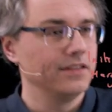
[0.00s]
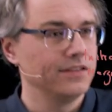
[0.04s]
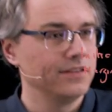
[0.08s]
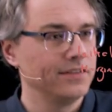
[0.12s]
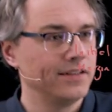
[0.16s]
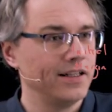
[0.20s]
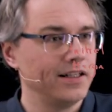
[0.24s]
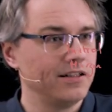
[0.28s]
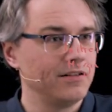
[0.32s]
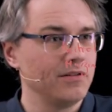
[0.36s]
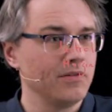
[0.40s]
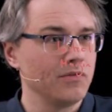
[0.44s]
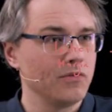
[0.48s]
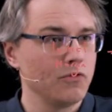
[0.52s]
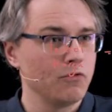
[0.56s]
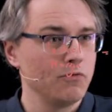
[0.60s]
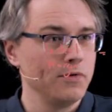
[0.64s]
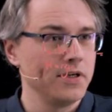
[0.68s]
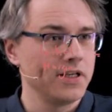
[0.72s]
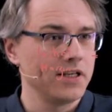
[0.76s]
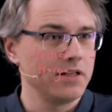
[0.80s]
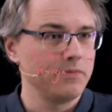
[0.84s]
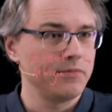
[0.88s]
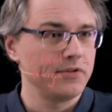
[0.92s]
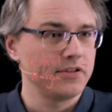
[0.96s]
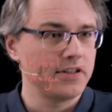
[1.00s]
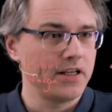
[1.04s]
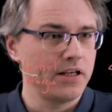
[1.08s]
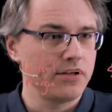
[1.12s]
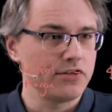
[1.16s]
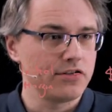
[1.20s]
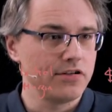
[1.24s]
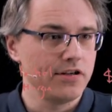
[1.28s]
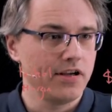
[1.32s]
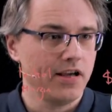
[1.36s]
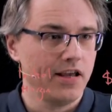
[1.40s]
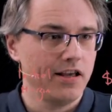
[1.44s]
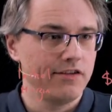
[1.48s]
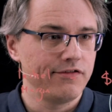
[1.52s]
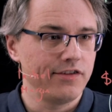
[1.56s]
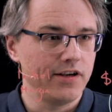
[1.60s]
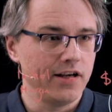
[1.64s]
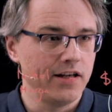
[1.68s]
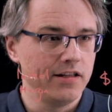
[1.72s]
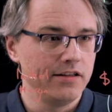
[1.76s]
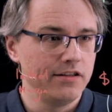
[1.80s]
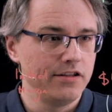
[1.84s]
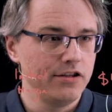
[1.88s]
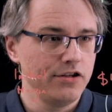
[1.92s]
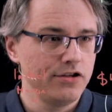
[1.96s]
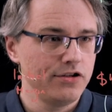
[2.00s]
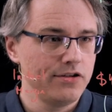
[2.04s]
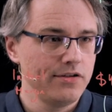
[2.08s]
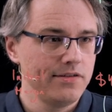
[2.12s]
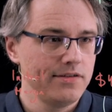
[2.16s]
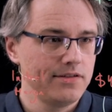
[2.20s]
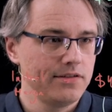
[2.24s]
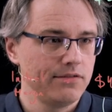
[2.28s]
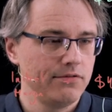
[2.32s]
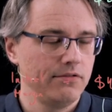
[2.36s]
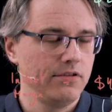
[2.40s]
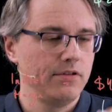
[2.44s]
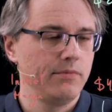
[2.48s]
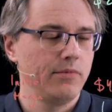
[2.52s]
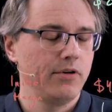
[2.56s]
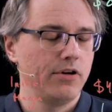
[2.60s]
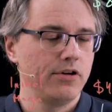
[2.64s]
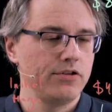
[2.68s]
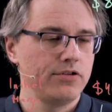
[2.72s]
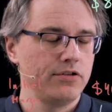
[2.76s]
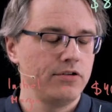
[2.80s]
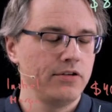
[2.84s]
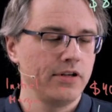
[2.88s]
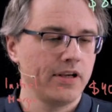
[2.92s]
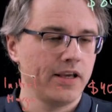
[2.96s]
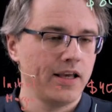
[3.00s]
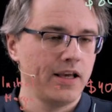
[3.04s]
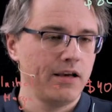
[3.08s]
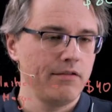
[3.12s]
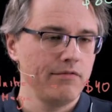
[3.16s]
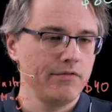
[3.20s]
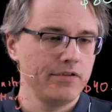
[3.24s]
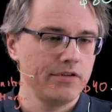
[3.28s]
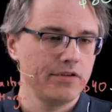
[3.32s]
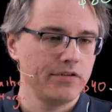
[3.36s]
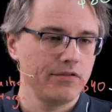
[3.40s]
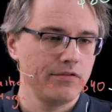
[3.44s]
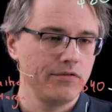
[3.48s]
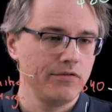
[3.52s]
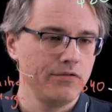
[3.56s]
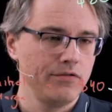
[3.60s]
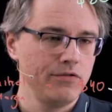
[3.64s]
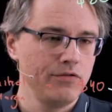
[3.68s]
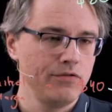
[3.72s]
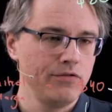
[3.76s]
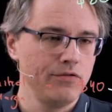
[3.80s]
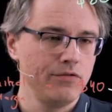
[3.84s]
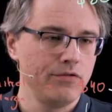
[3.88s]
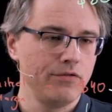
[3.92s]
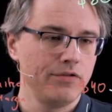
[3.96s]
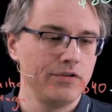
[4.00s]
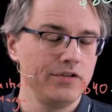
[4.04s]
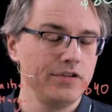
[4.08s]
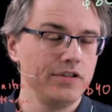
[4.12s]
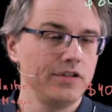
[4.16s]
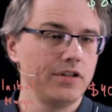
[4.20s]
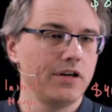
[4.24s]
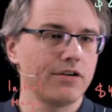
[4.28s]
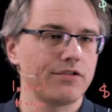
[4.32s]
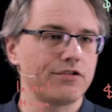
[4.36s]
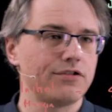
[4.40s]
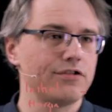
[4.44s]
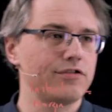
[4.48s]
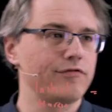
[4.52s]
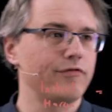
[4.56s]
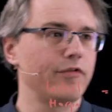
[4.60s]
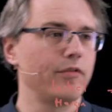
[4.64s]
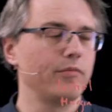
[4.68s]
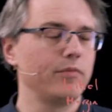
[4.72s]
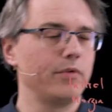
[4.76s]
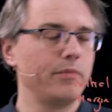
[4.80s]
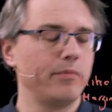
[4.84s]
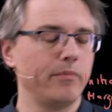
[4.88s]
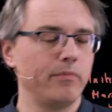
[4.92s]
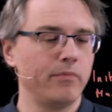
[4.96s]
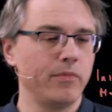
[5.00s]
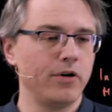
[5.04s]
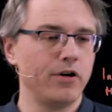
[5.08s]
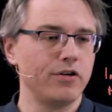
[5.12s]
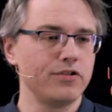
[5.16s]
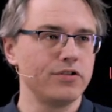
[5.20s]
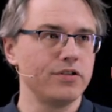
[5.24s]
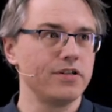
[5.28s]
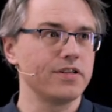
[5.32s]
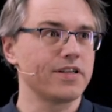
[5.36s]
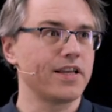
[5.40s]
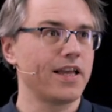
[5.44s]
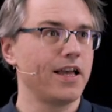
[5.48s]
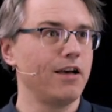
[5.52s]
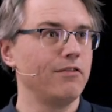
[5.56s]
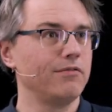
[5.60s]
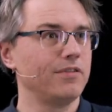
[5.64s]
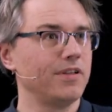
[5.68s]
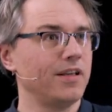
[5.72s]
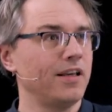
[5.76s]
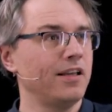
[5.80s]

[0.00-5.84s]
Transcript: that we can potentially have additions to the margin account or deductions from the margin account,